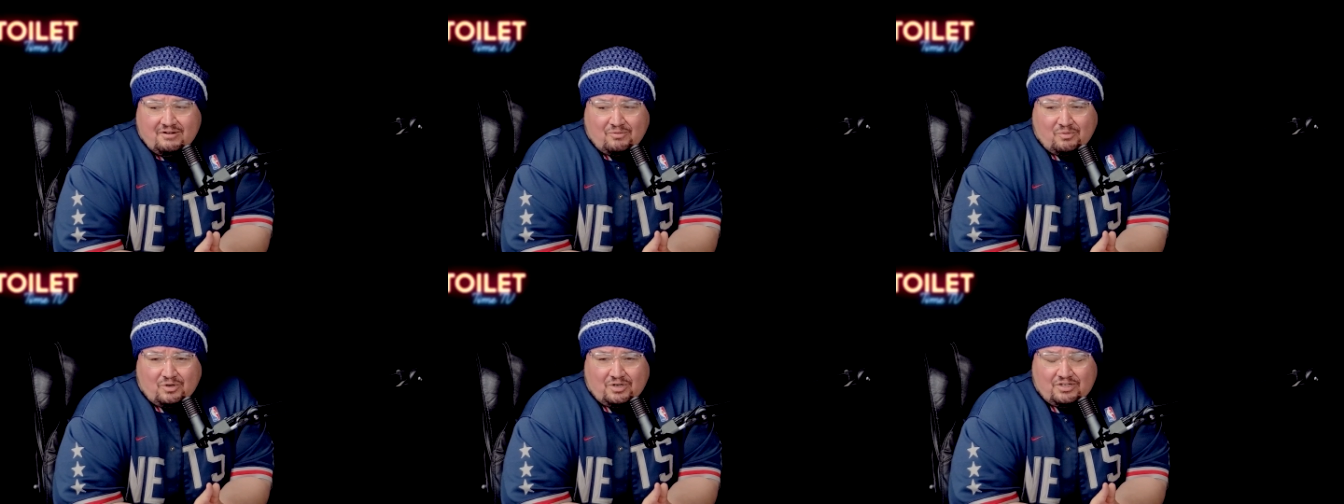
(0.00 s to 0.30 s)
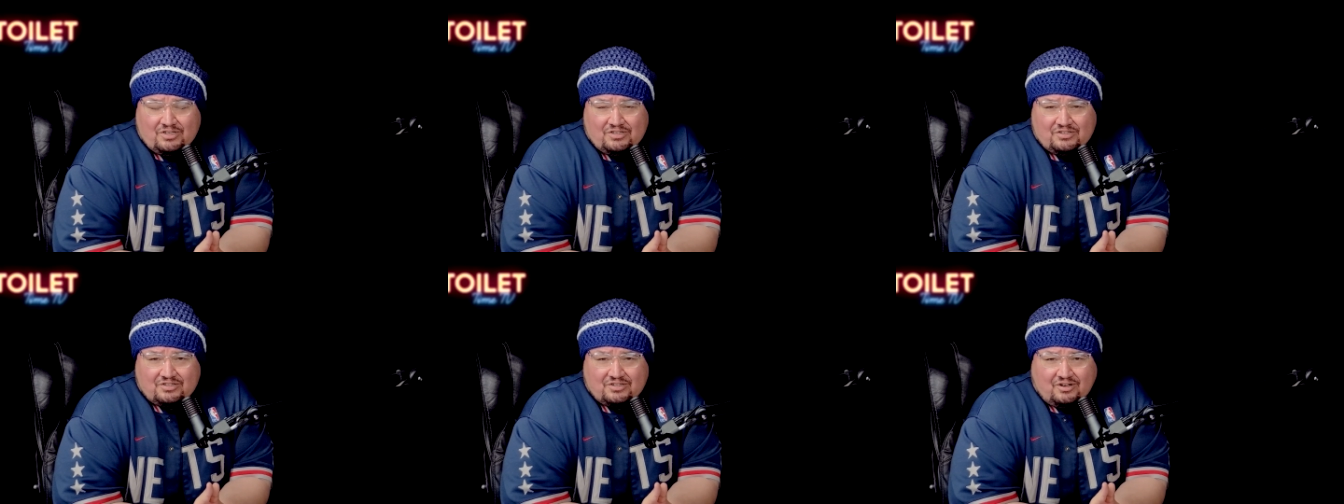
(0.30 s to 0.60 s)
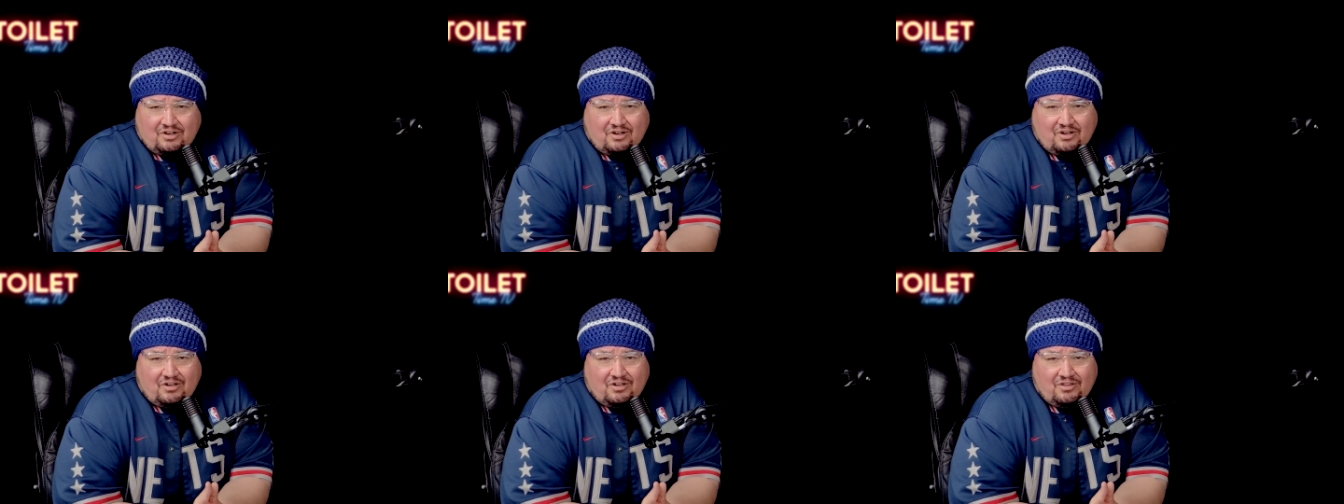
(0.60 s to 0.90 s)
was
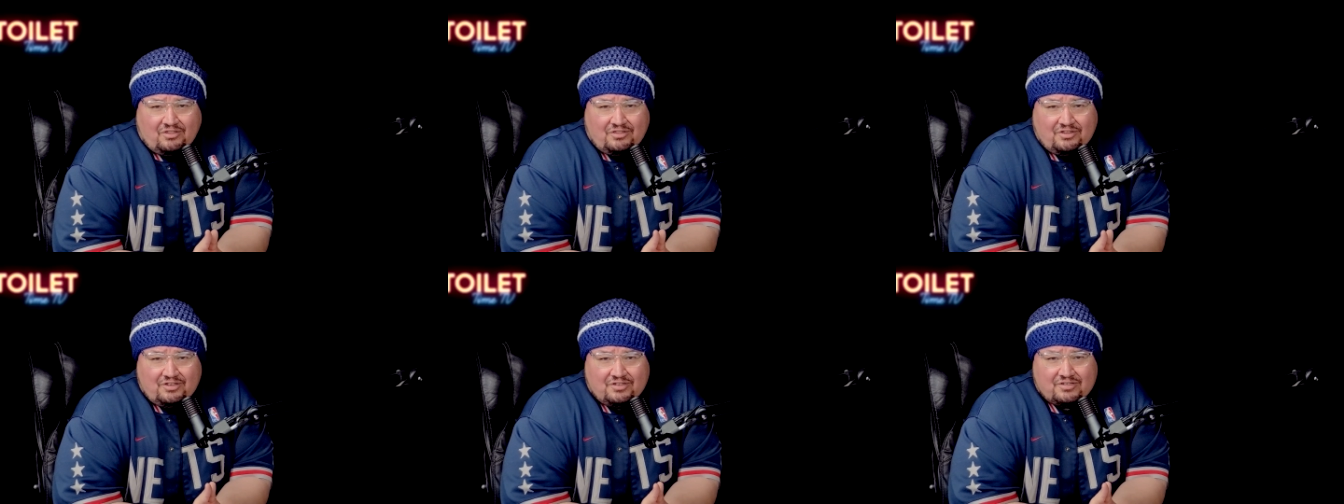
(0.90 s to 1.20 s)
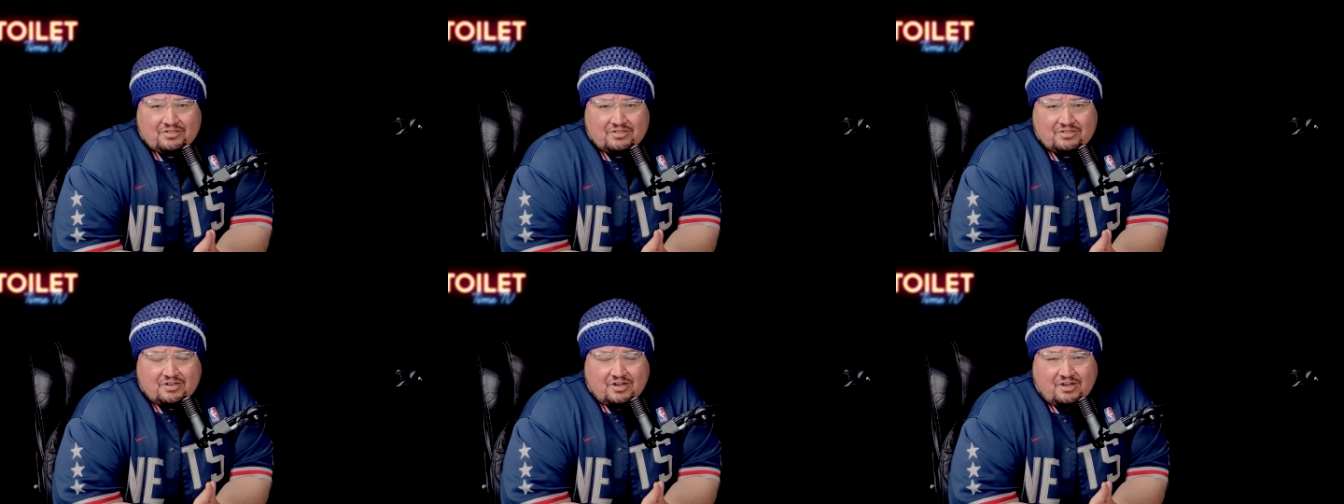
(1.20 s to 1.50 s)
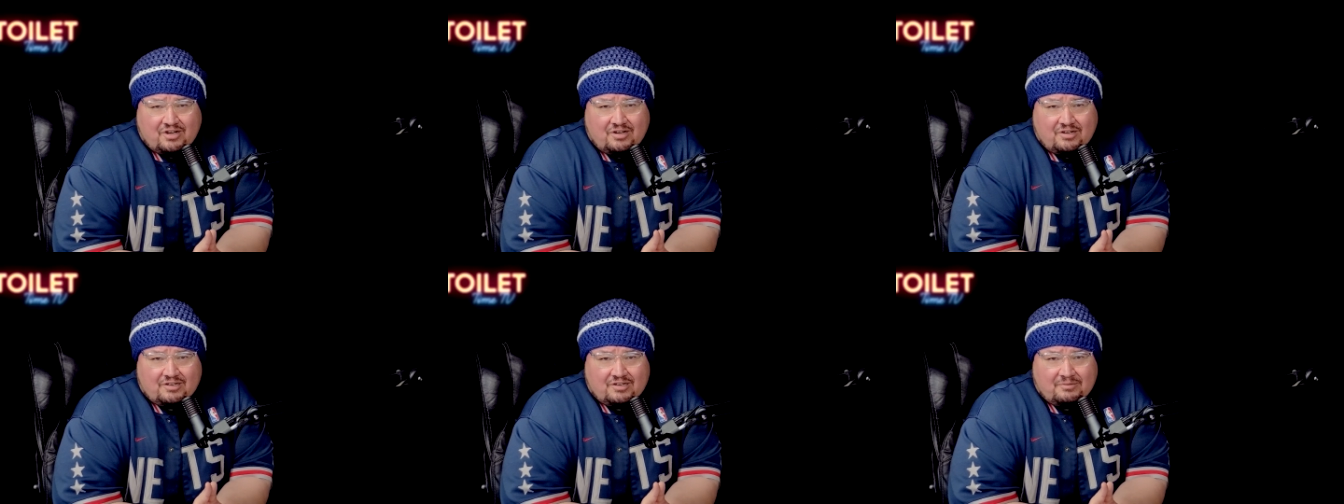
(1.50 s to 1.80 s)
all this
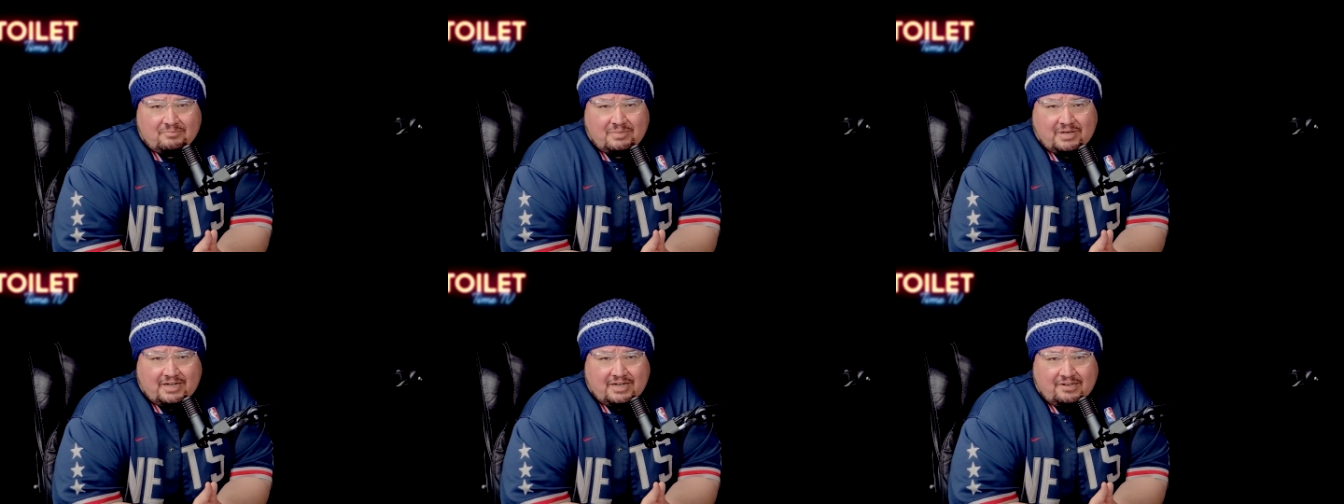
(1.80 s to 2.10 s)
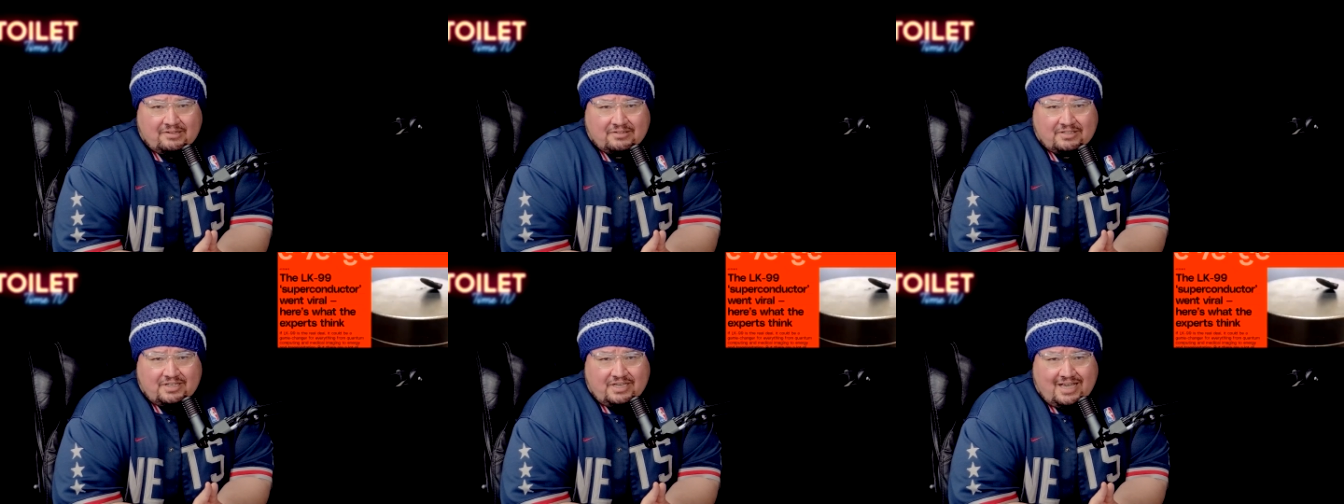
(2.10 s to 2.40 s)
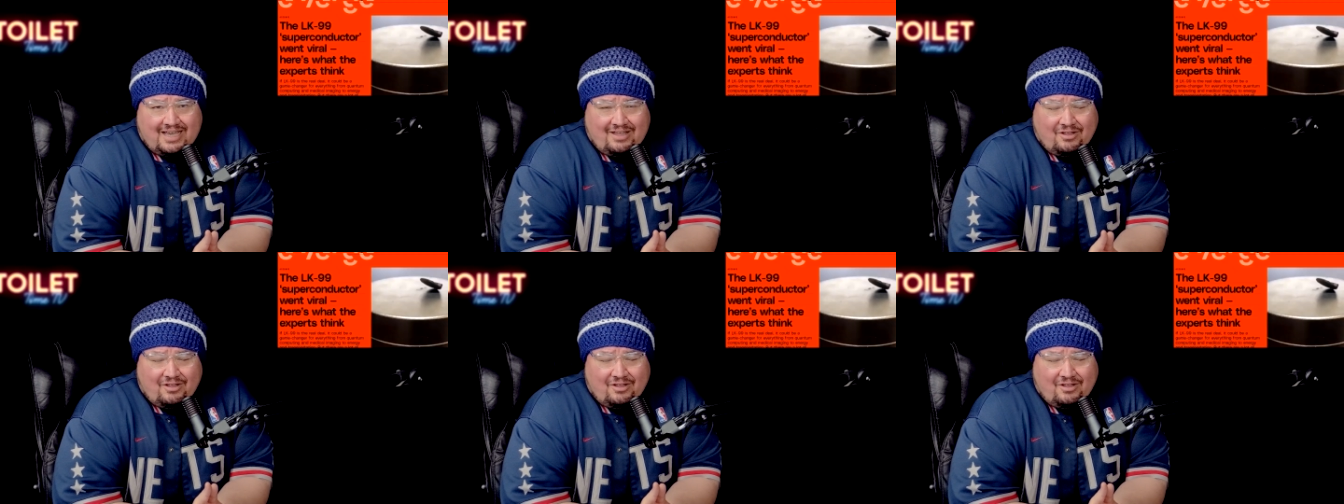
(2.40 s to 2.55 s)
talk about the